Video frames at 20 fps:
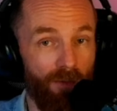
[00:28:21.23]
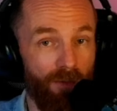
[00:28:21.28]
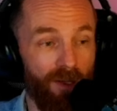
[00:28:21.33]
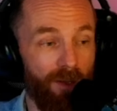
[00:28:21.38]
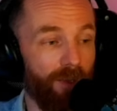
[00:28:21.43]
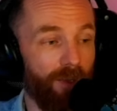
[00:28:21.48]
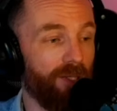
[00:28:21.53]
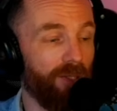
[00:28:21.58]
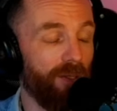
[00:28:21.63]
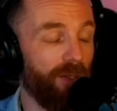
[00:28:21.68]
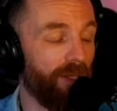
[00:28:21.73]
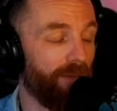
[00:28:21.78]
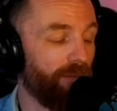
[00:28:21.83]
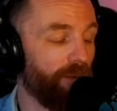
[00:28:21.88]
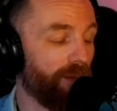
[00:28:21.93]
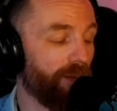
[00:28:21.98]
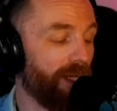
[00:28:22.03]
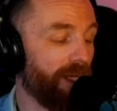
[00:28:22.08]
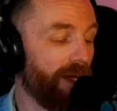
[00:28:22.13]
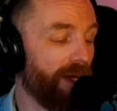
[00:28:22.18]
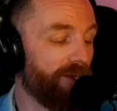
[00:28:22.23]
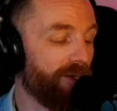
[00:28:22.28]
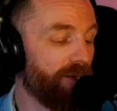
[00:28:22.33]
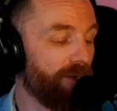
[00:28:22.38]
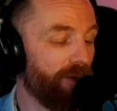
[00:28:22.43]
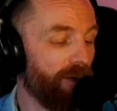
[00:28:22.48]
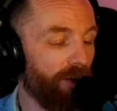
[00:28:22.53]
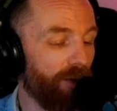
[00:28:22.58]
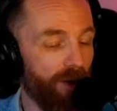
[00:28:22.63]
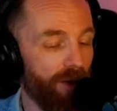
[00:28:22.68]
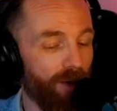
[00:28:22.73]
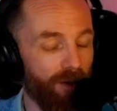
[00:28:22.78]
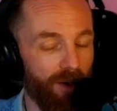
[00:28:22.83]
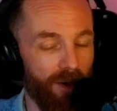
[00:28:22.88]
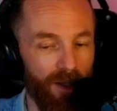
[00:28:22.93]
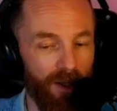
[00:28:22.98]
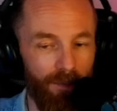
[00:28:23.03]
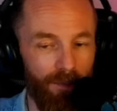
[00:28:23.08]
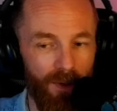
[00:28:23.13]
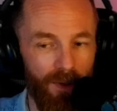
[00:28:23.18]
They'd been told off, look, guys, you don't know your
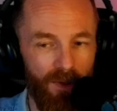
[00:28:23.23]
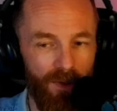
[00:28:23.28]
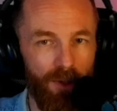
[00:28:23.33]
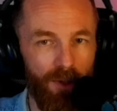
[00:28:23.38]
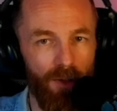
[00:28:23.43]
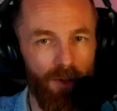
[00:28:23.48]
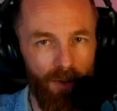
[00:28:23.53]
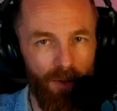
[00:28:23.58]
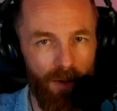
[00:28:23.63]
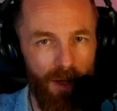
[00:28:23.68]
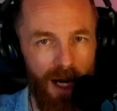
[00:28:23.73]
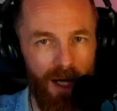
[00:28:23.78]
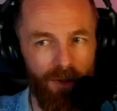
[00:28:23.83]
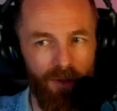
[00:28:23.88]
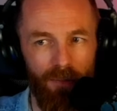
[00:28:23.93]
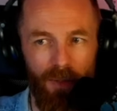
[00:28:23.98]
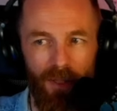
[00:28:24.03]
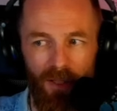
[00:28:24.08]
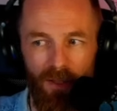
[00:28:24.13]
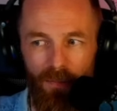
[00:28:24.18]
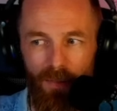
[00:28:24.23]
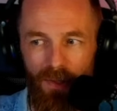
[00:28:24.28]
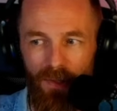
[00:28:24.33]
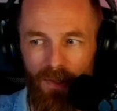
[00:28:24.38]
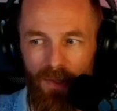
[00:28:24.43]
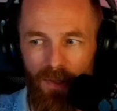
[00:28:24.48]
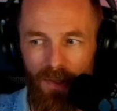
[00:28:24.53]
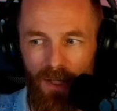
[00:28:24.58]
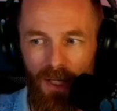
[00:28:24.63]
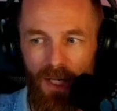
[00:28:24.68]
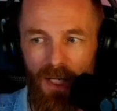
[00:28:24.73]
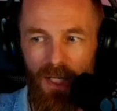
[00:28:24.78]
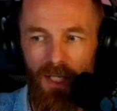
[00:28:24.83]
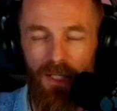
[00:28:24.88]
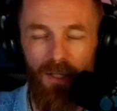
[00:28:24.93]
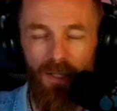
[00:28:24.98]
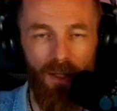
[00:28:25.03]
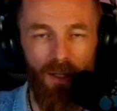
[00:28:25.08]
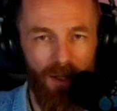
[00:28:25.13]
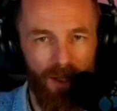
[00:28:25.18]
numbers. You don't know how to build a business.
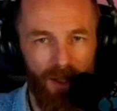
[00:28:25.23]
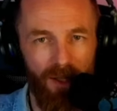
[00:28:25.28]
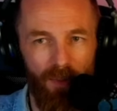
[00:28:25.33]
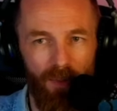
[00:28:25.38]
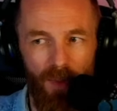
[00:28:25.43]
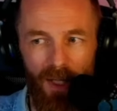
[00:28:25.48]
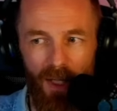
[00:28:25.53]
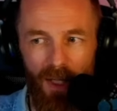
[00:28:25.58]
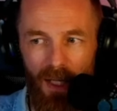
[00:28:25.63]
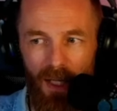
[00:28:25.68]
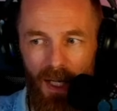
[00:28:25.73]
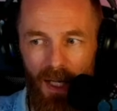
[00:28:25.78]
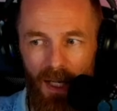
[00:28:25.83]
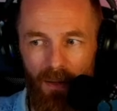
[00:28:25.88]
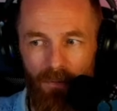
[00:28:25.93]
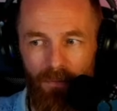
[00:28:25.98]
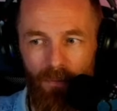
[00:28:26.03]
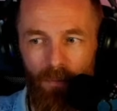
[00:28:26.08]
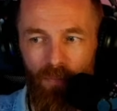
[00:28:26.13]
You're lucky to be alive.